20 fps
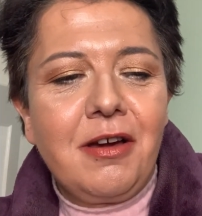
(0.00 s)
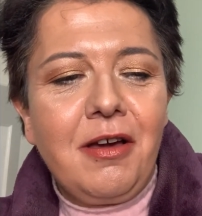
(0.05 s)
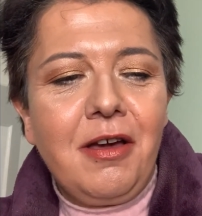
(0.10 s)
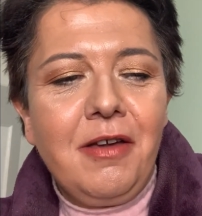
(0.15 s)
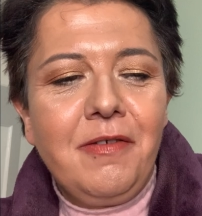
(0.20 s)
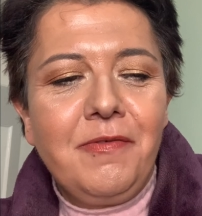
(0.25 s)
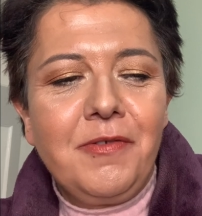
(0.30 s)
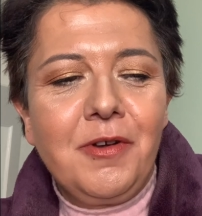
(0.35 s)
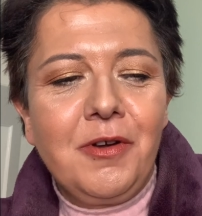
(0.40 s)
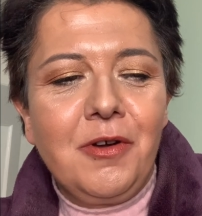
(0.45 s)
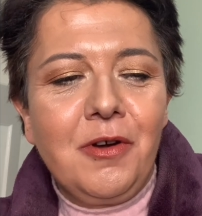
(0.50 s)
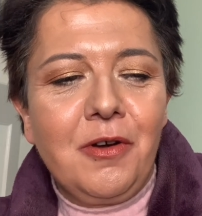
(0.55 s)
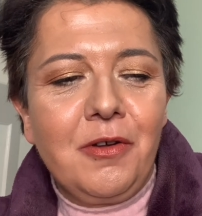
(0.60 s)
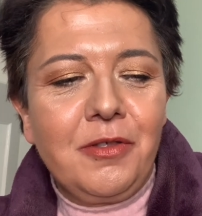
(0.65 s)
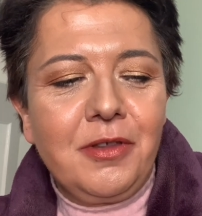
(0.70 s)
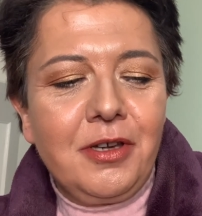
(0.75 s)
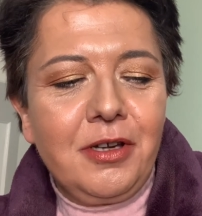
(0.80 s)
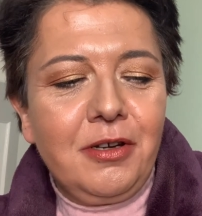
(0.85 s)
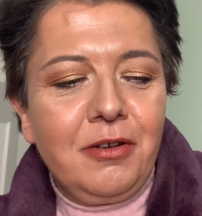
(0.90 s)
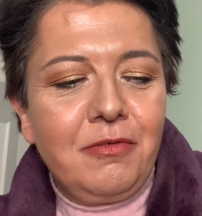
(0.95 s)
I forgot
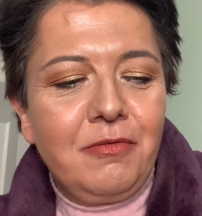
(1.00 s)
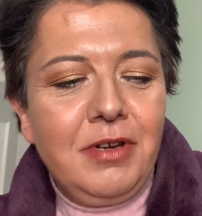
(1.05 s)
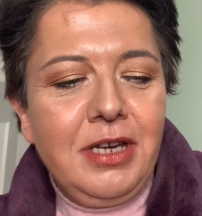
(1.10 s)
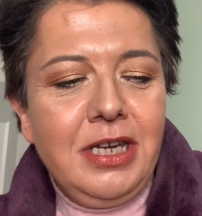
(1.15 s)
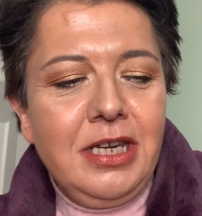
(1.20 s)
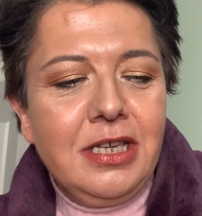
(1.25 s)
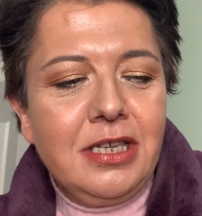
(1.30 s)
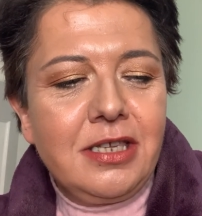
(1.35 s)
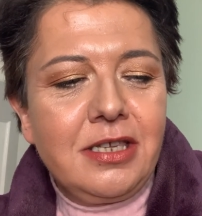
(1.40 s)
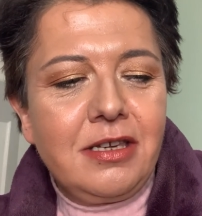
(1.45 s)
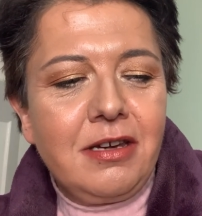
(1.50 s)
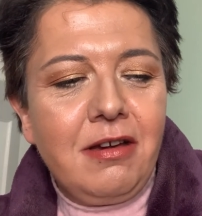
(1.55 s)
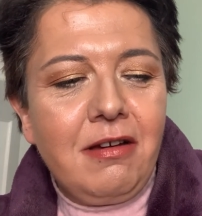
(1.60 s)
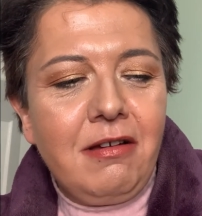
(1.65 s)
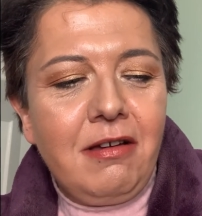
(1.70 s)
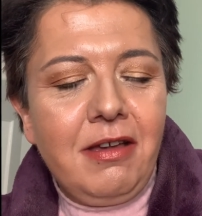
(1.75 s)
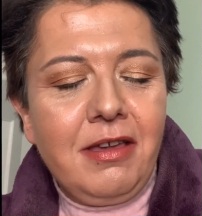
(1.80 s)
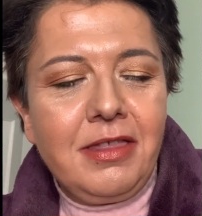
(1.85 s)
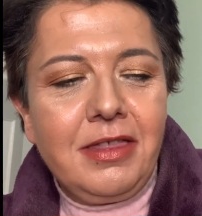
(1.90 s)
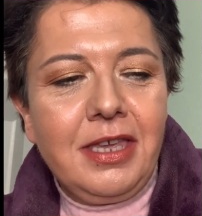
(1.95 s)
that Karina's Star,
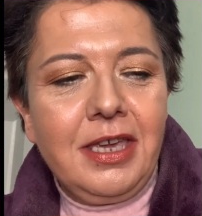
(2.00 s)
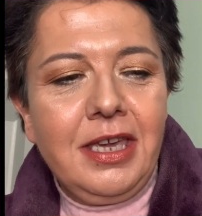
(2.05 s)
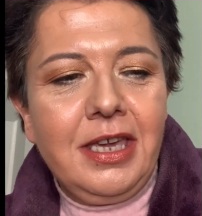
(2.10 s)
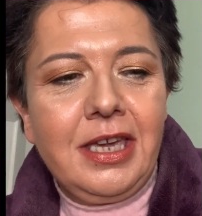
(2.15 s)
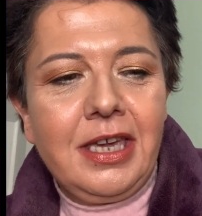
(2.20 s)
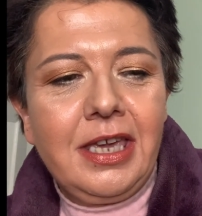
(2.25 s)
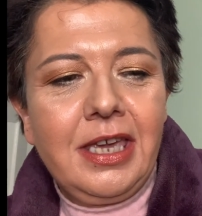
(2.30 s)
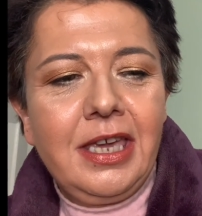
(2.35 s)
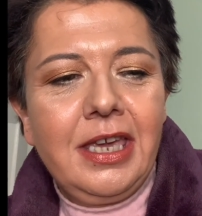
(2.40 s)
I think,